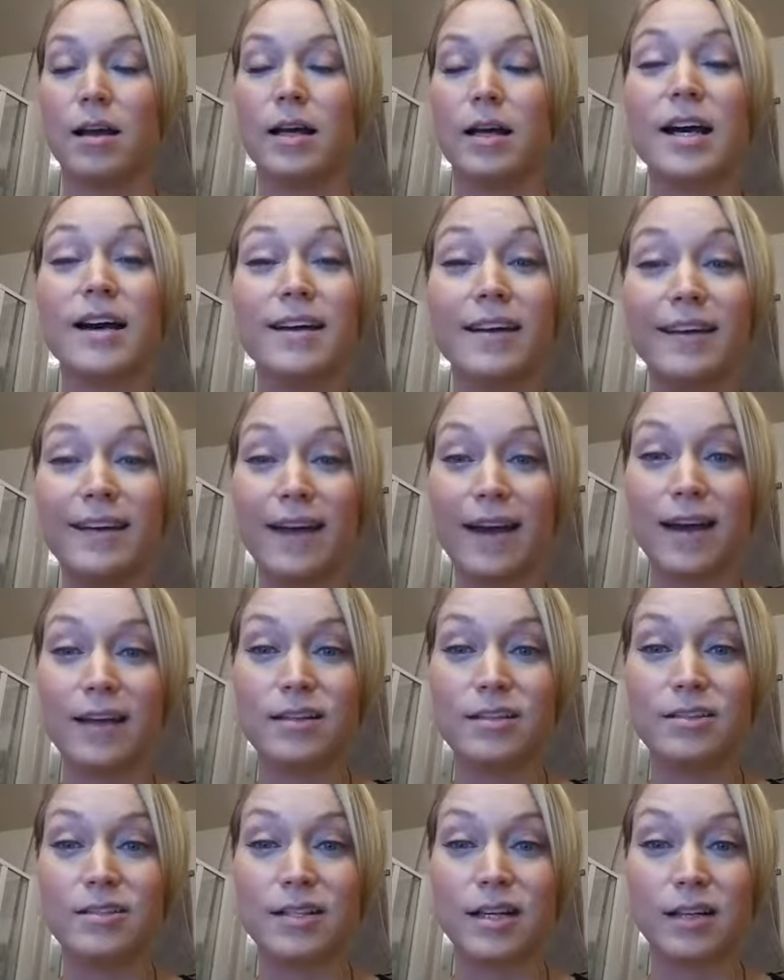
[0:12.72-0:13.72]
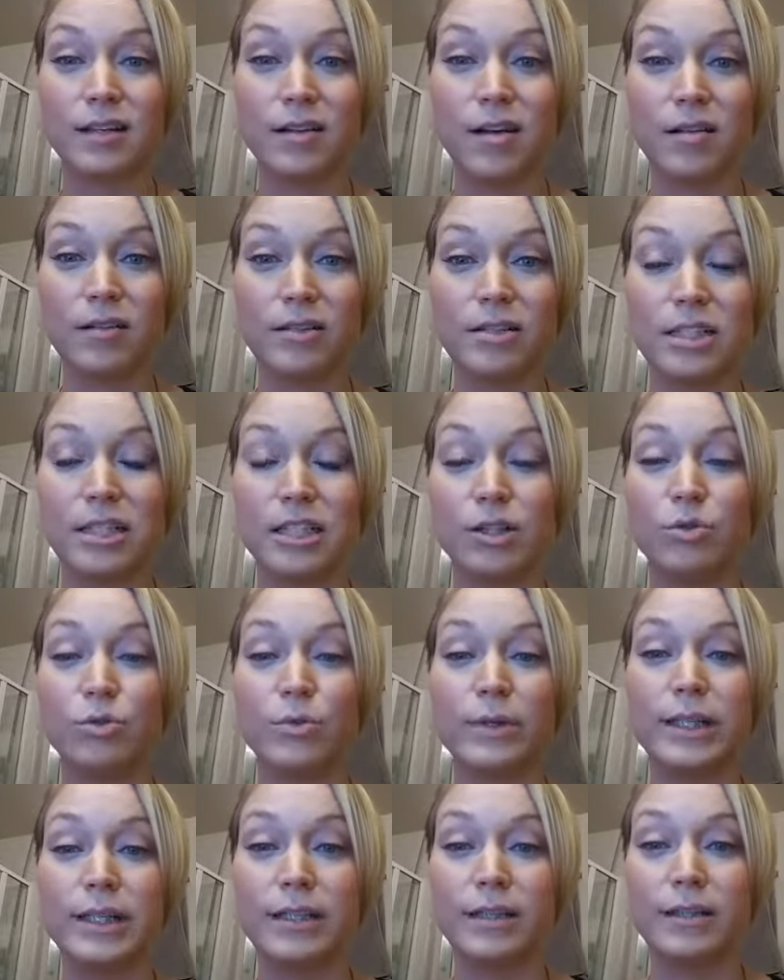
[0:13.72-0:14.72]
cutting edge technology,
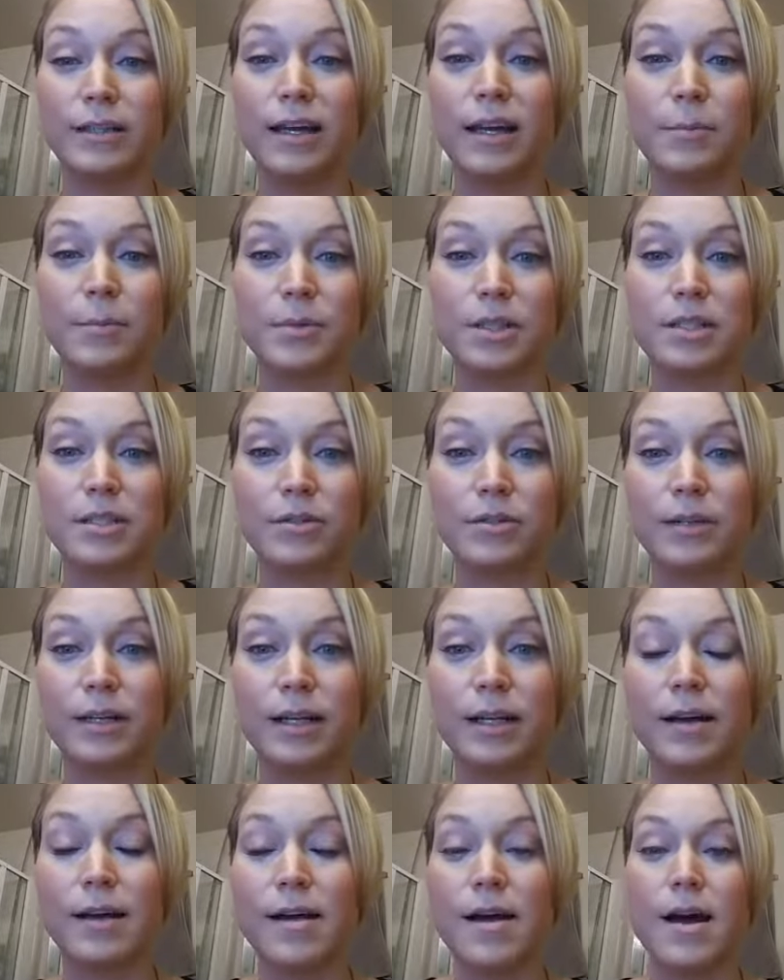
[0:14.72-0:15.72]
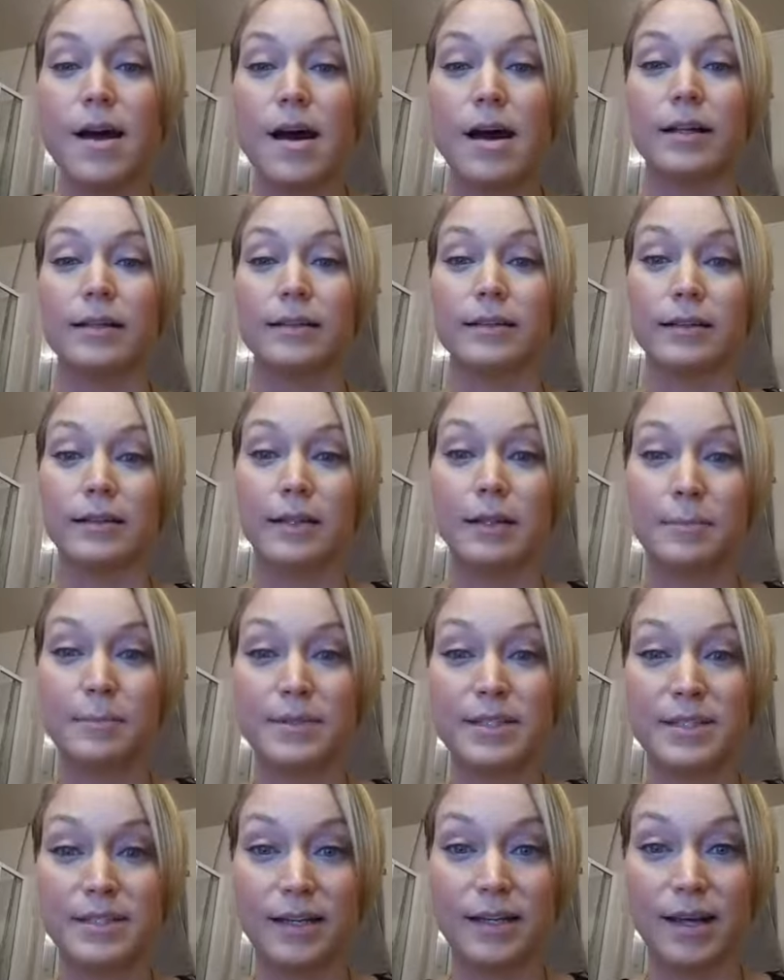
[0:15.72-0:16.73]
green chemistry
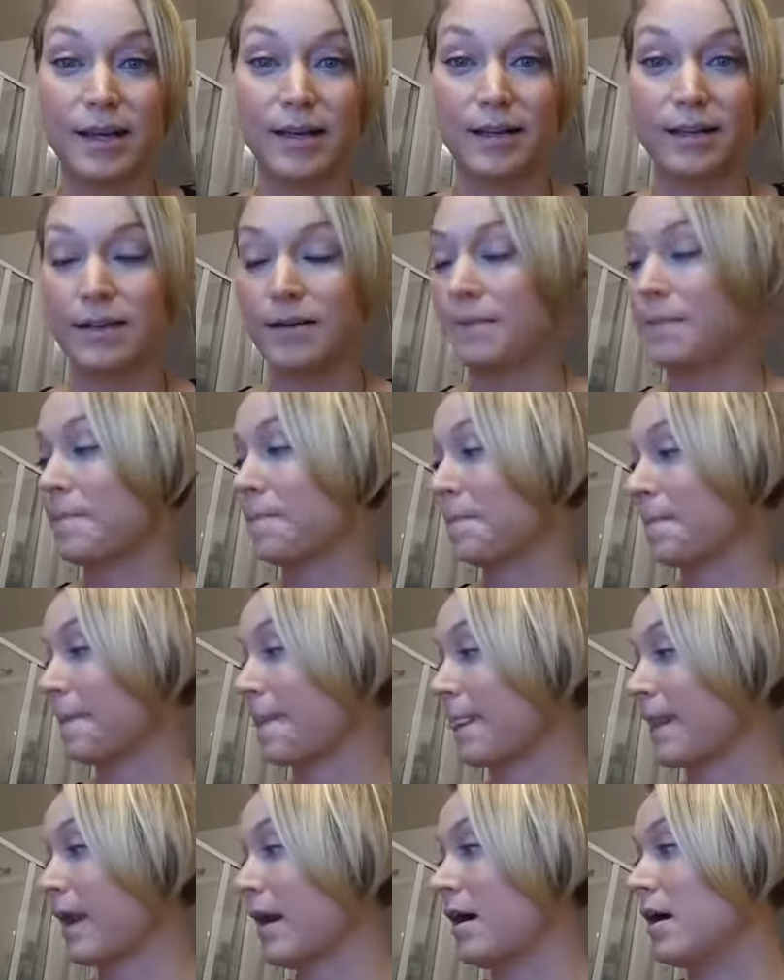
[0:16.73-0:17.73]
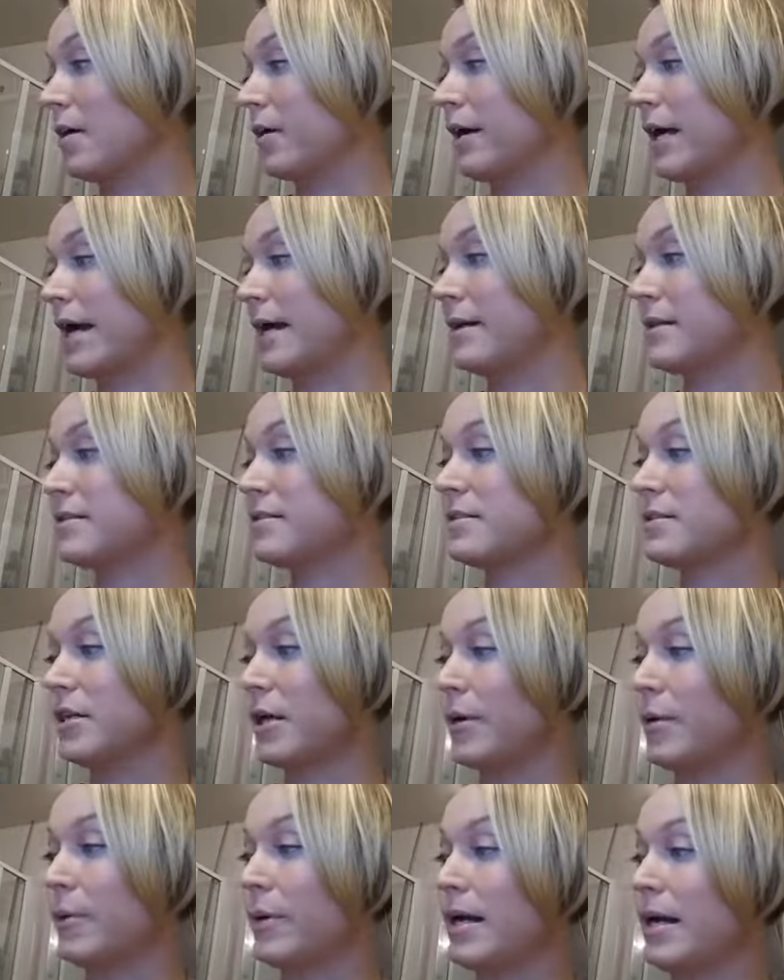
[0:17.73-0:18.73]
lip stain. Okay,
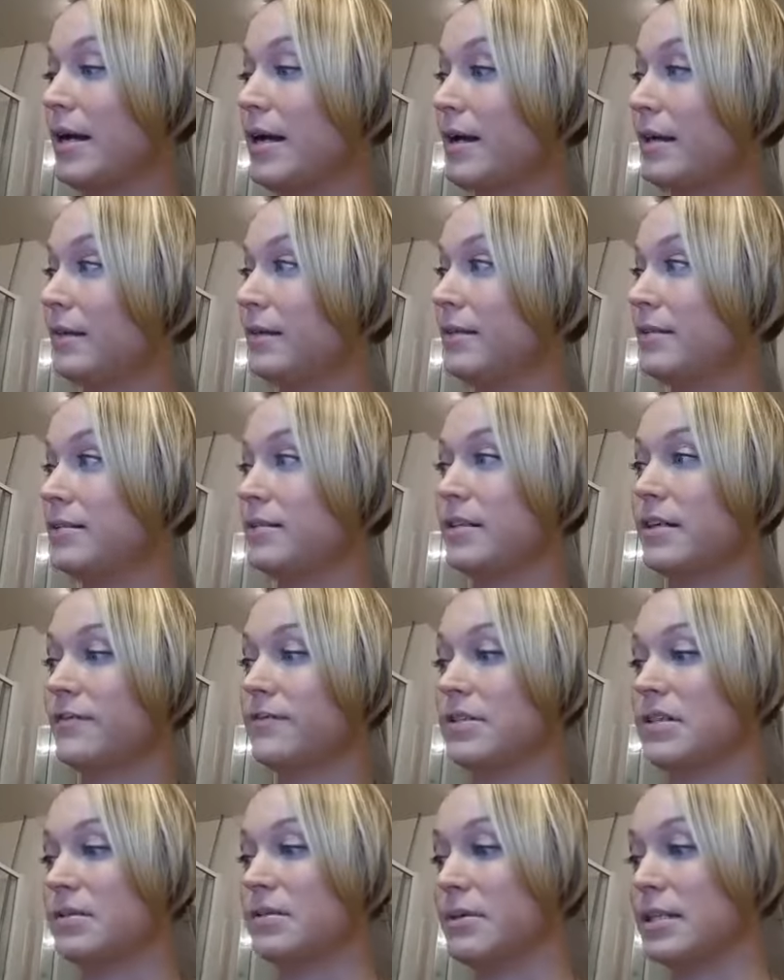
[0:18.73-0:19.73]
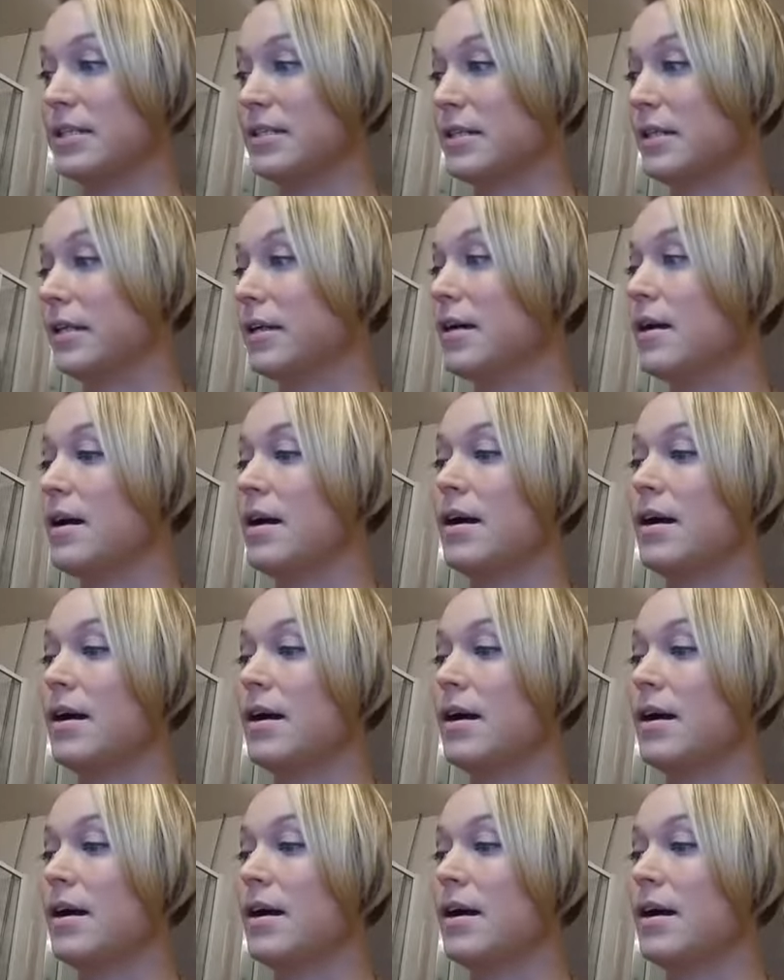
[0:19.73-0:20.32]
so this stuff is amazing.